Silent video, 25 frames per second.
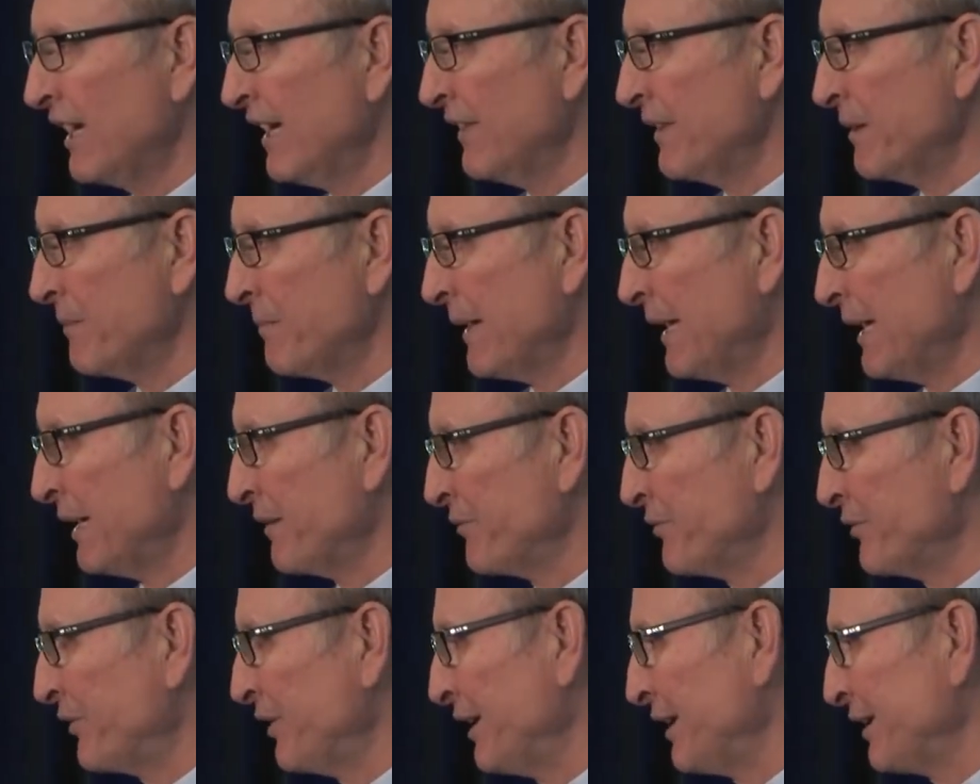on the man
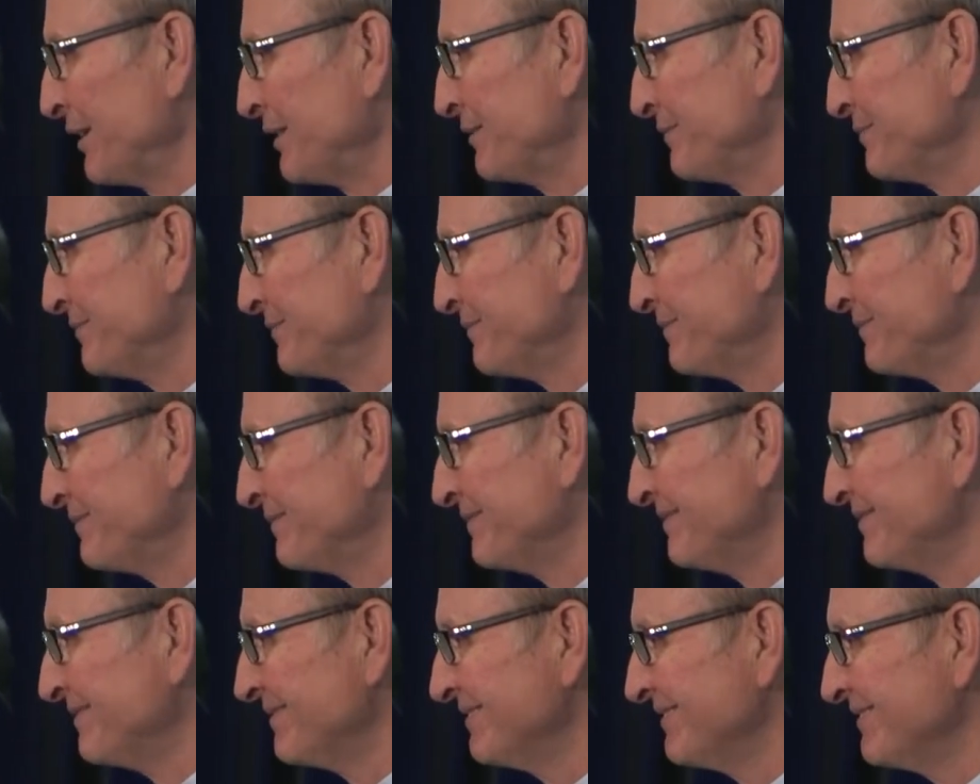of sin.
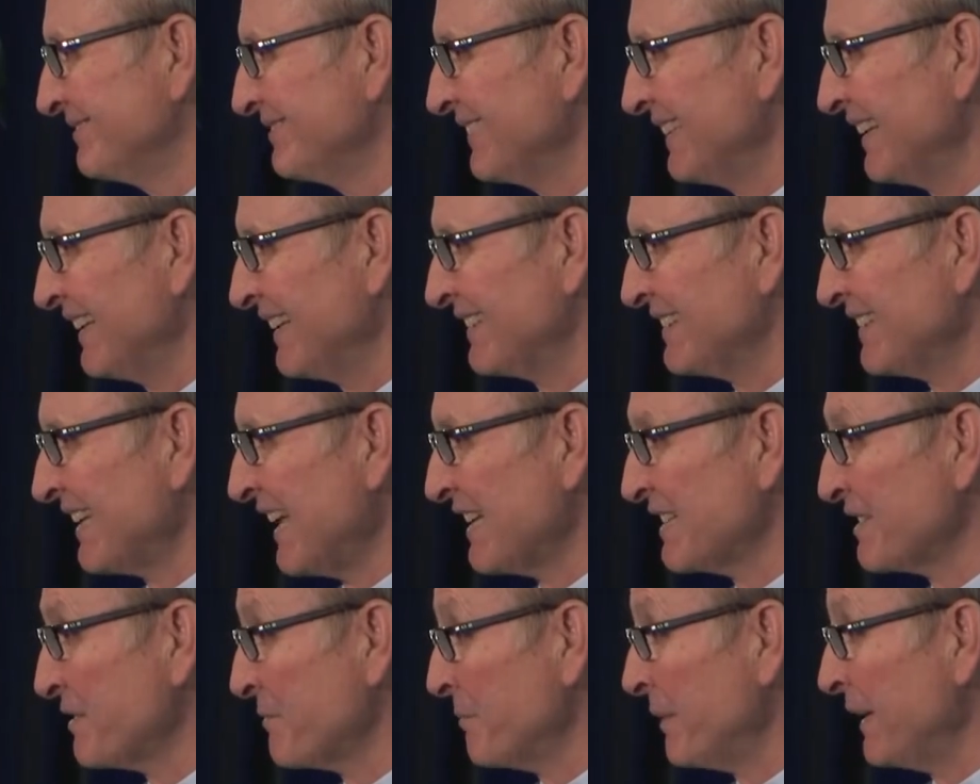It
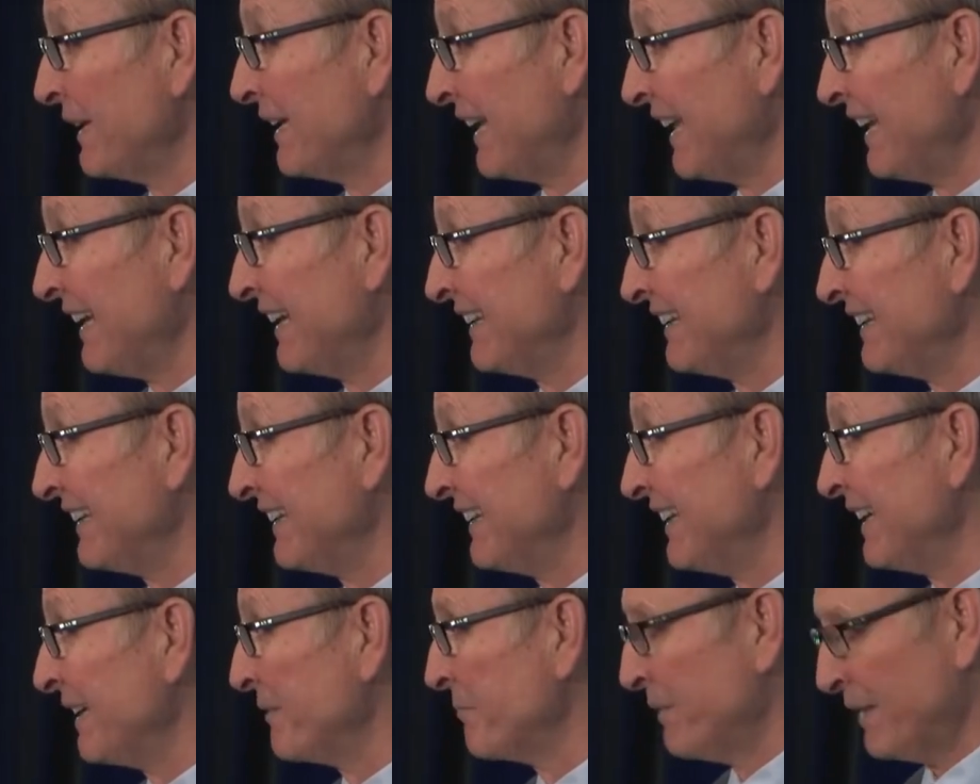hasn't been
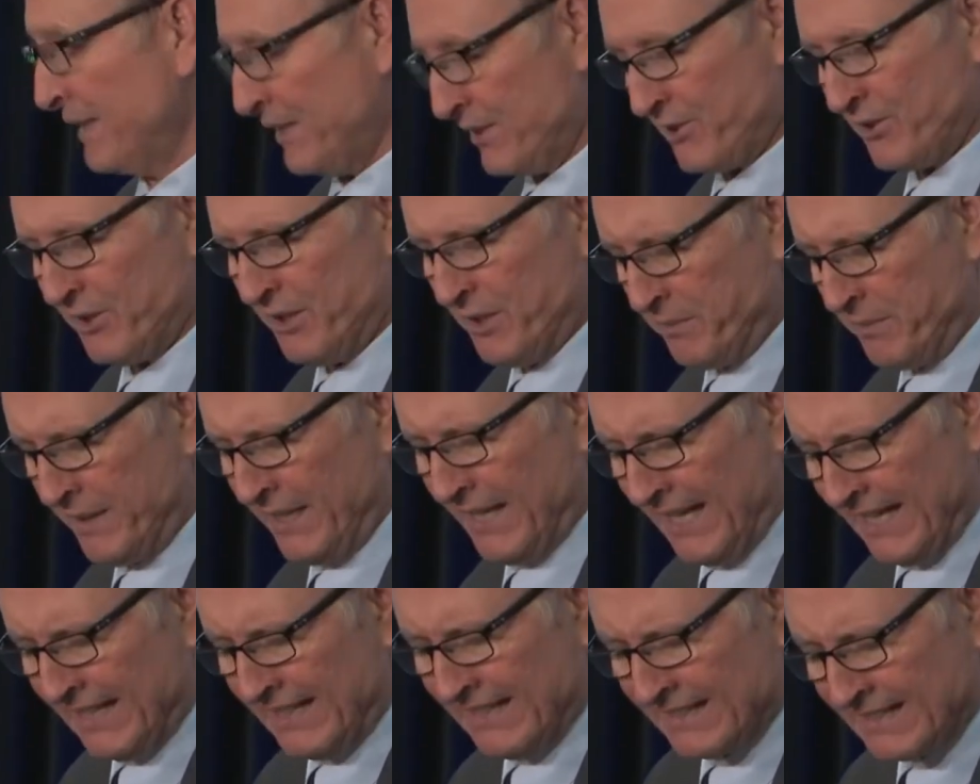edited yet, but it's going to
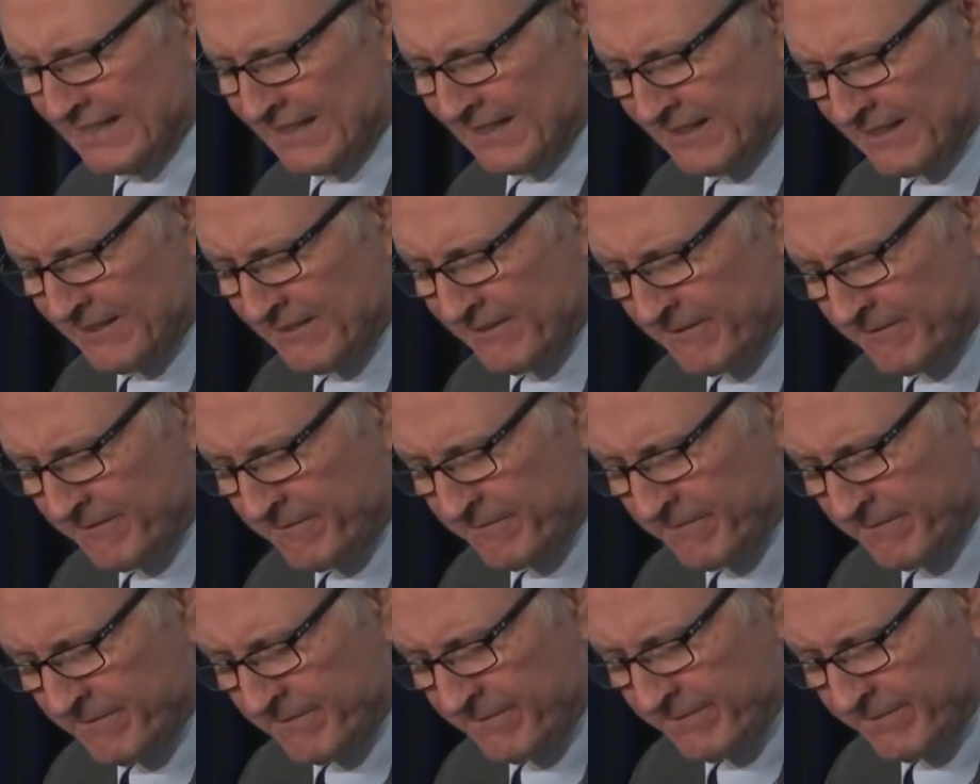be edited.
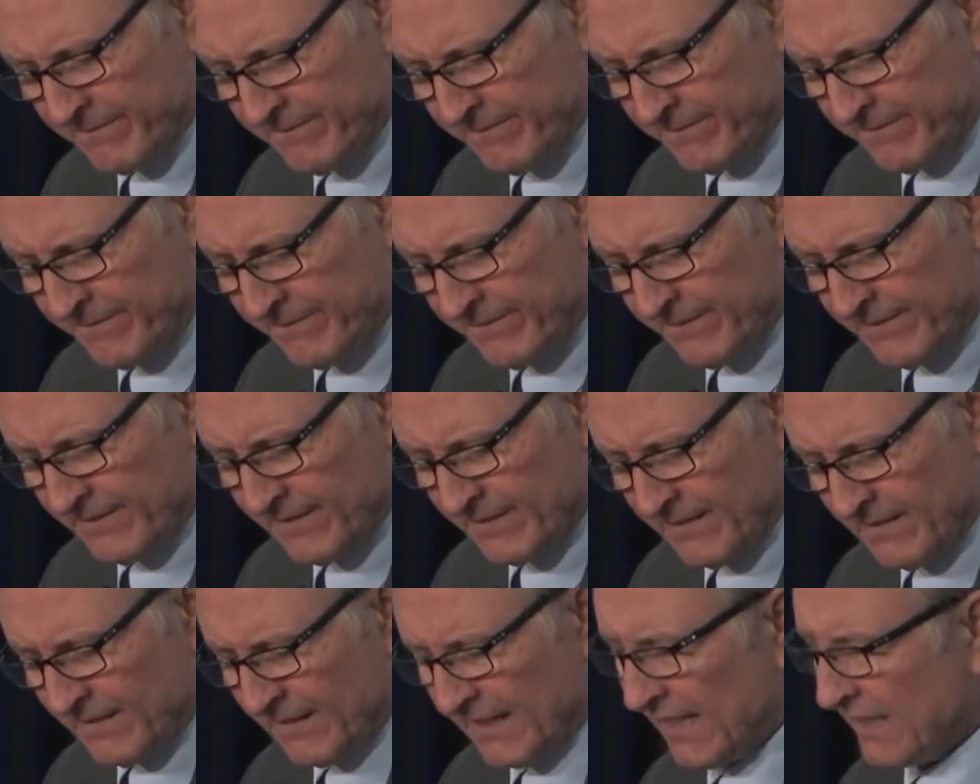
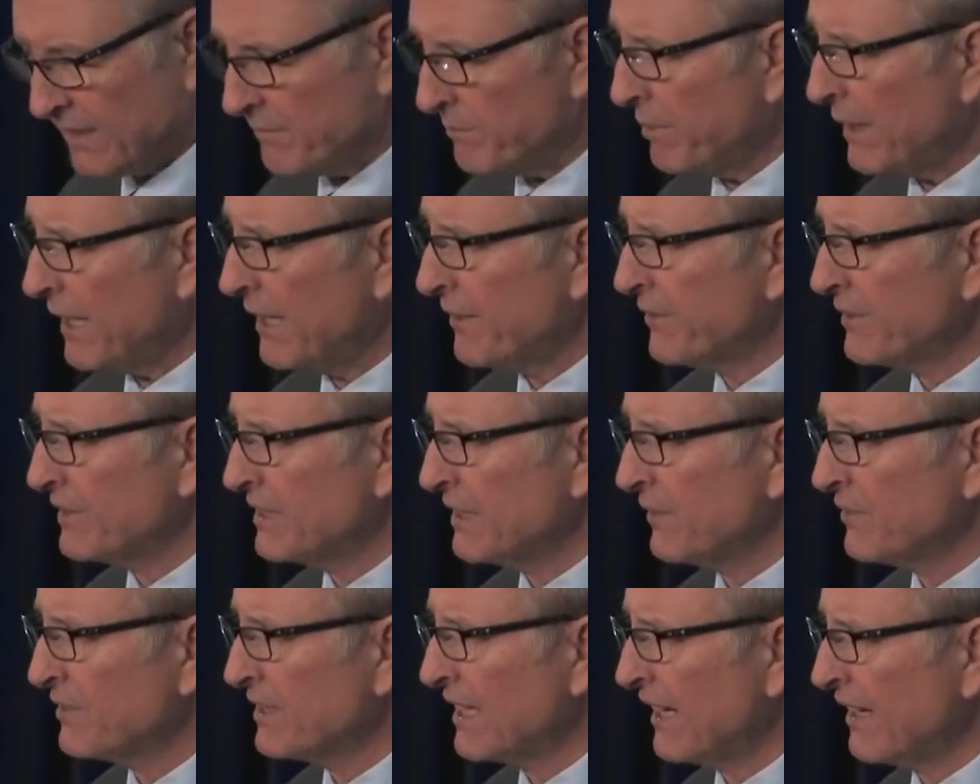That
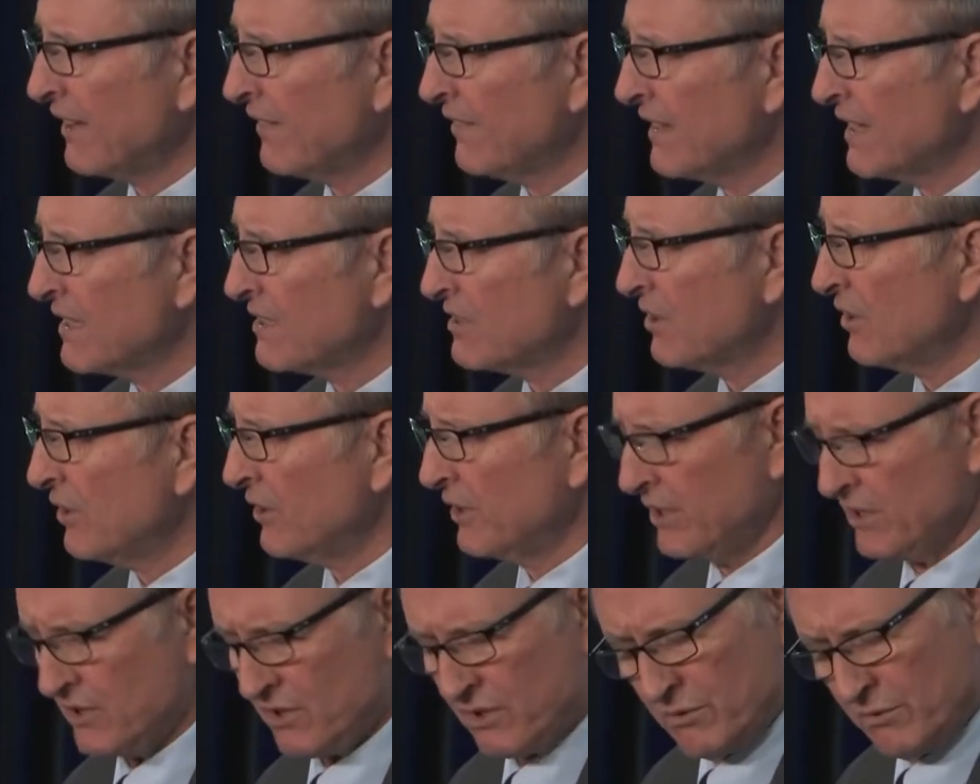prophecy of Second
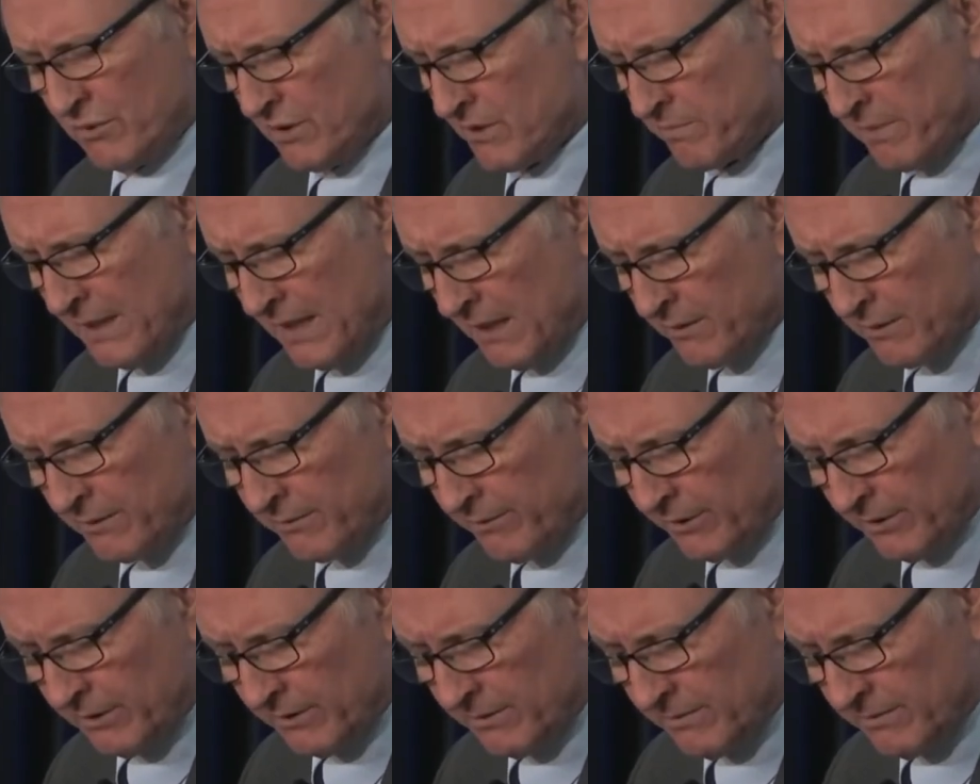Thessalonians 2 is
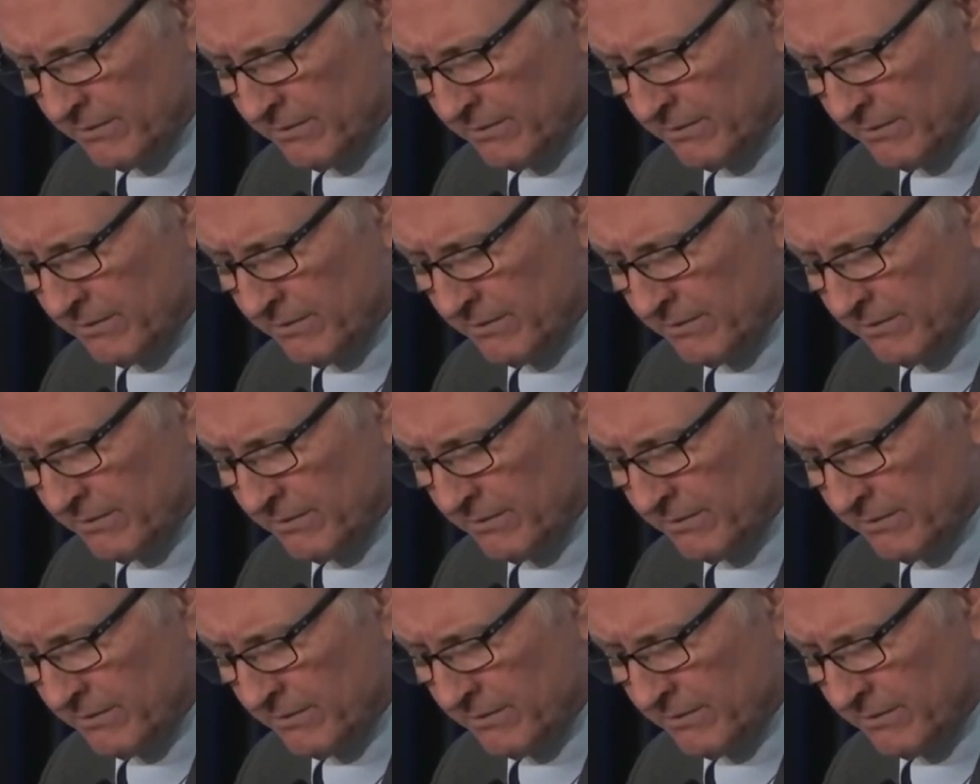powerful.